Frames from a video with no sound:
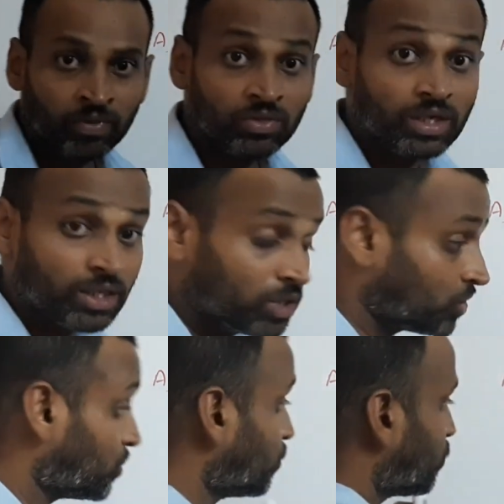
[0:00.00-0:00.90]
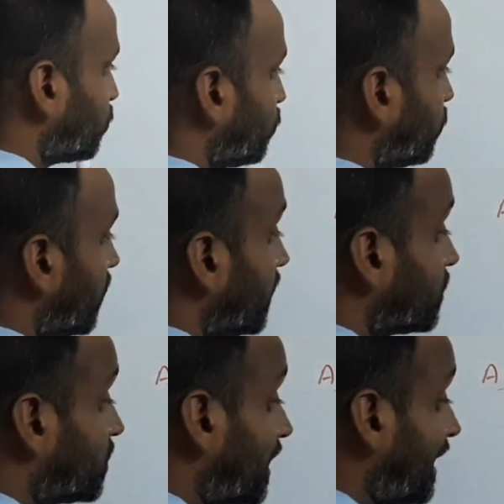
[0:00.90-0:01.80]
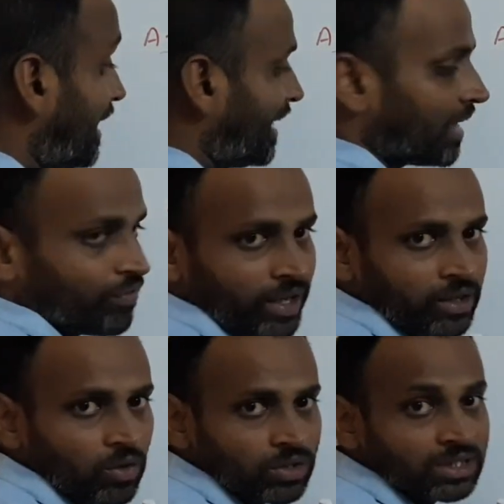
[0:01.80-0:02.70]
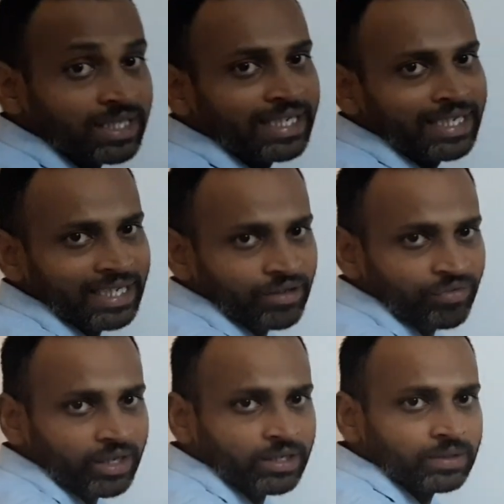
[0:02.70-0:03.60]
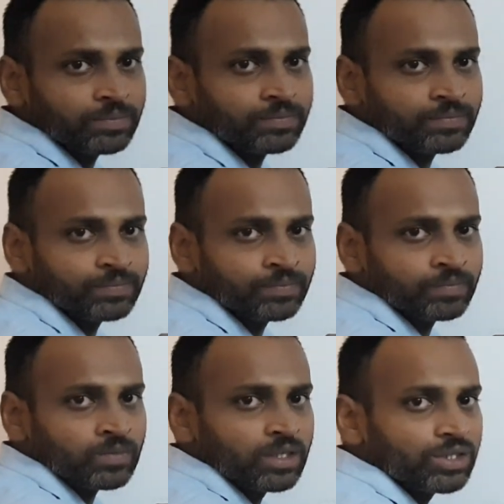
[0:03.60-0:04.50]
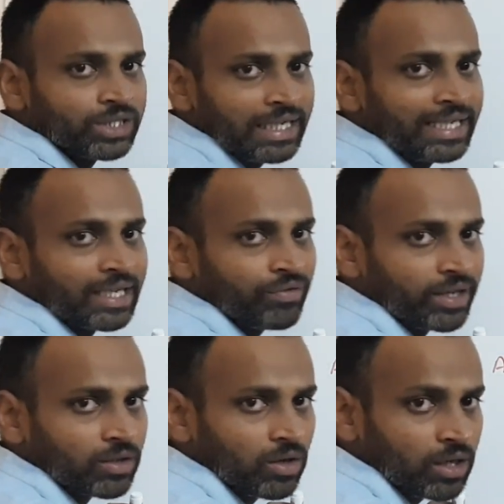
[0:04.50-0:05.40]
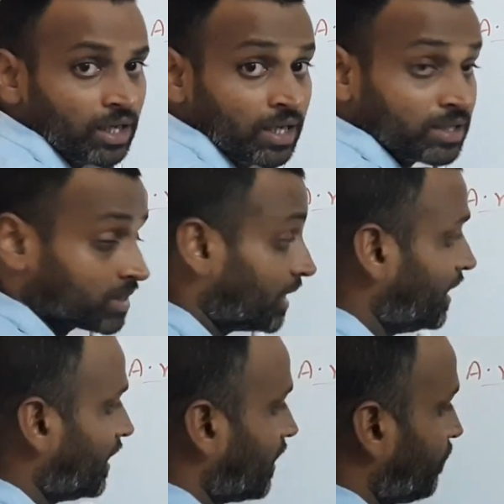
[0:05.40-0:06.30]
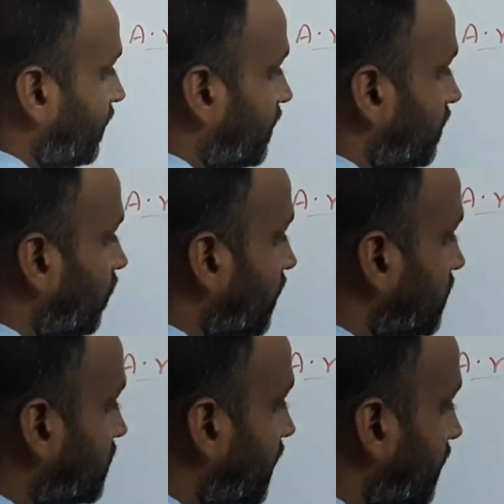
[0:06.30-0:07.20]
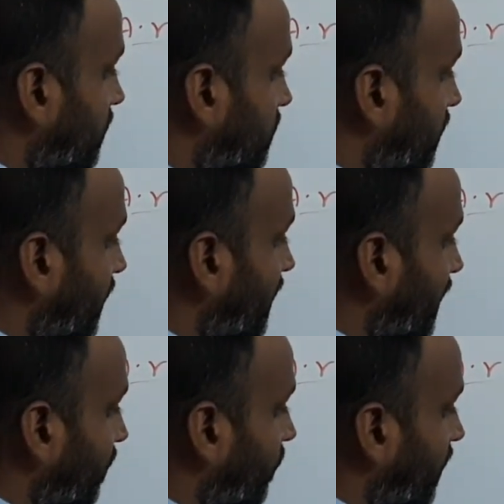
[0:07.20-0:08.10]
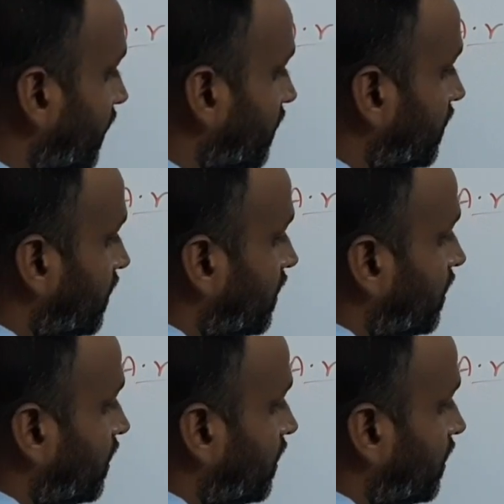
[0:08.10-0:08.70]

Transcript: That is due to shielding effect or screening effect. Shielding effect or screening effect. What is that screening effect?